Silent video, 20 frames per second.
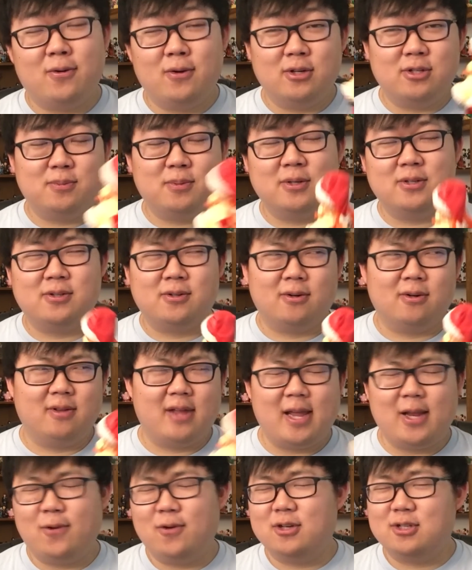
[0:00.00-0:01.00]
Christmas or
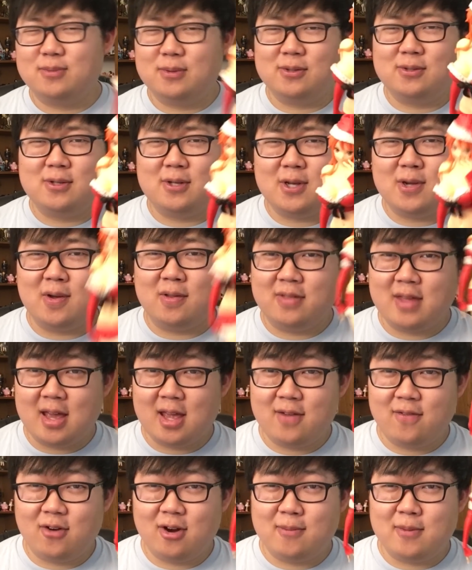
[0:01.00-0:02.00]
late Christmas to you, and
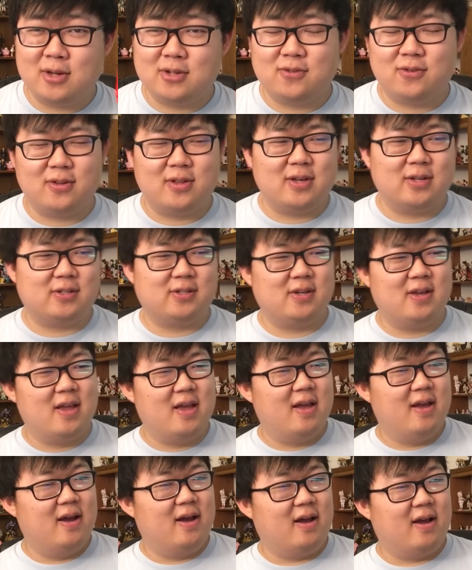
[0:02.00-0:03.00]
thank you very much for this,
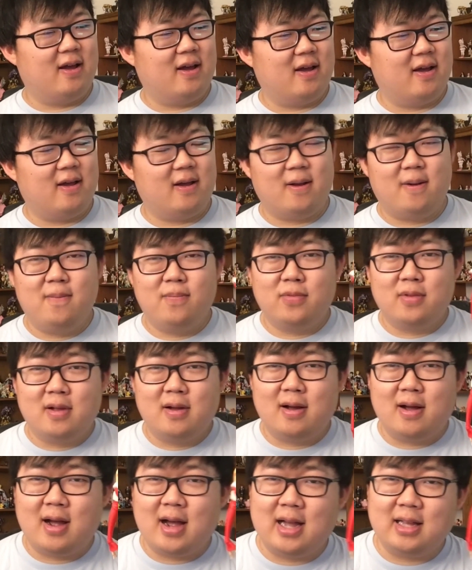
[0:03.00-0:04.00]

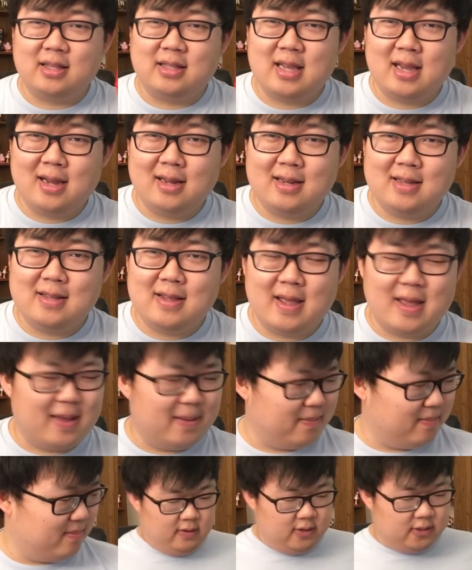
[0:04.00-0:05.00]
hot diggity damn.
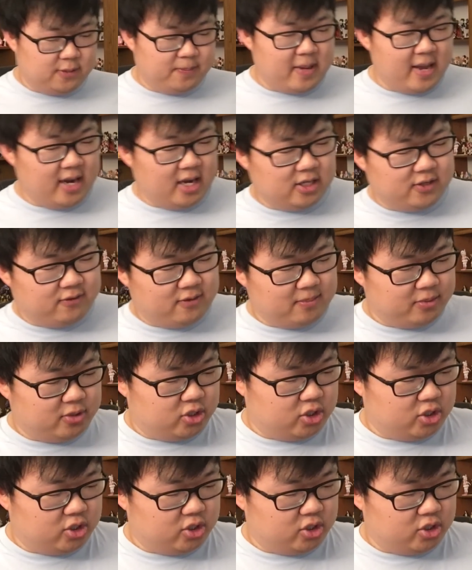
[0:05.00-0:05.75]
Here's a package from